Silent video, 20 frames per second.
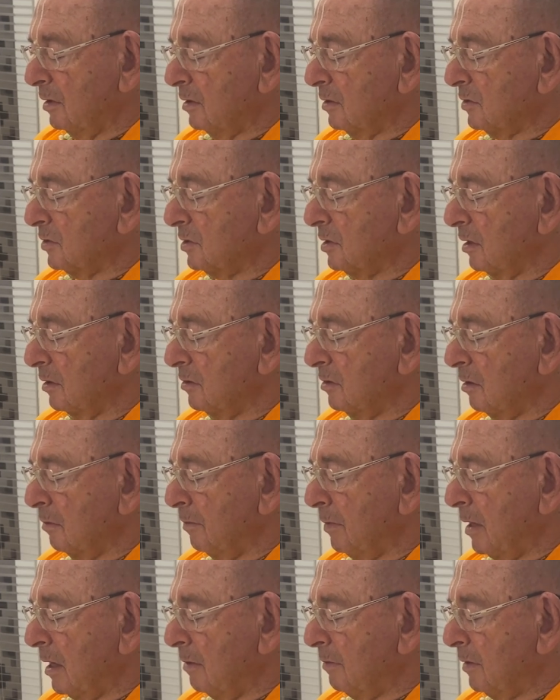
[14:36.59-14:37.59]

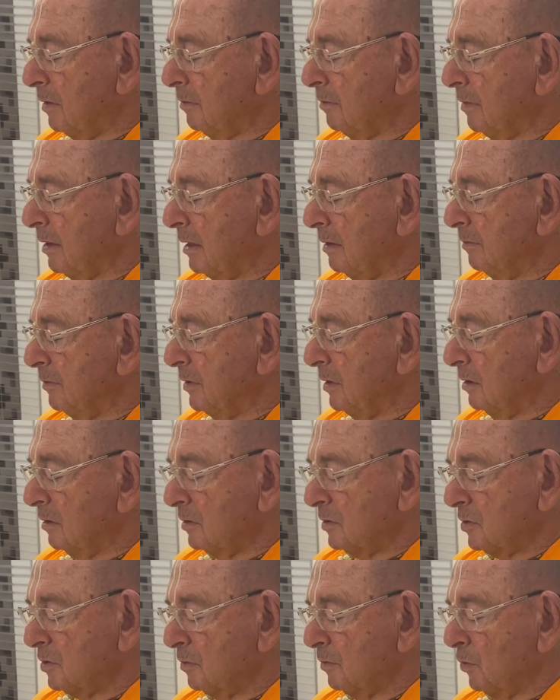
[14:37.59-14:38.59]
Satyabhama may be in a
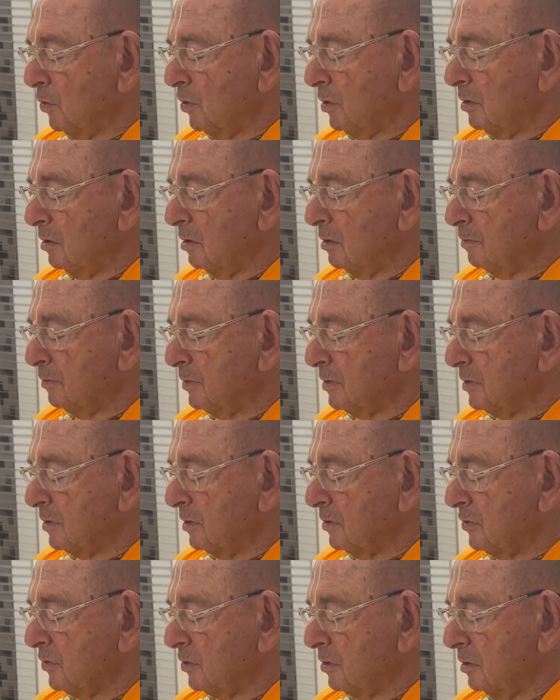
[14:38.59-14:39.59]
subordinate
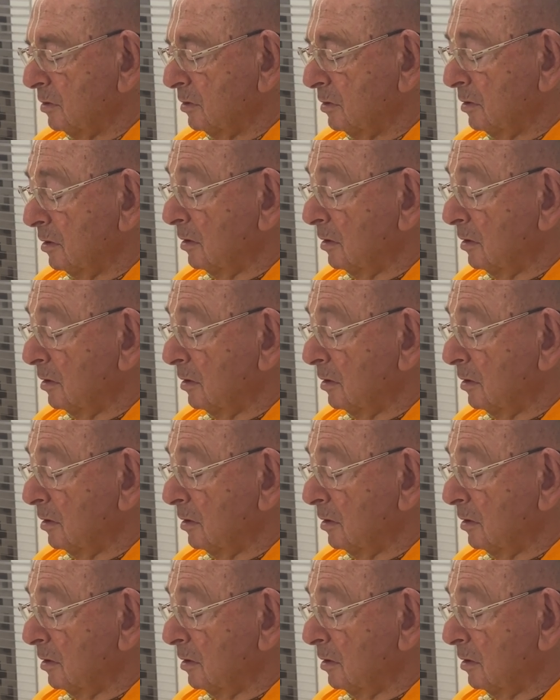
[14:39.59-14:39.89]
position.